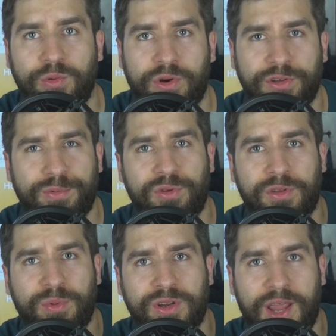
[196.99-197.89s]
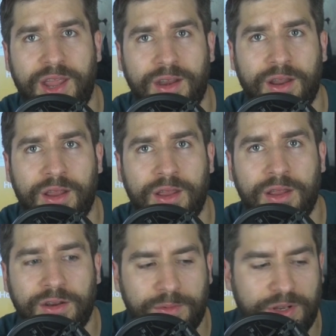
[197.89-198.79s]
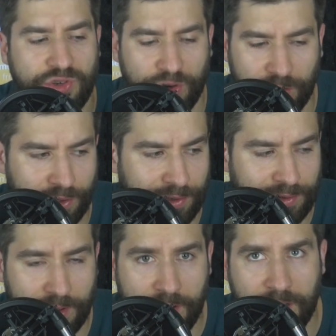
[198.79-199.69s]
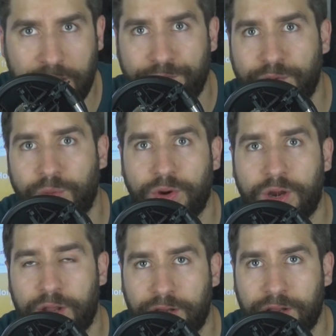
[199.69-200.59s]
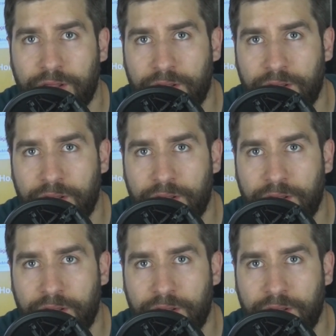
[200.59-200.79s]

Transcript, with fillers: We're all supposed to pretend to be journalists, even when we're not.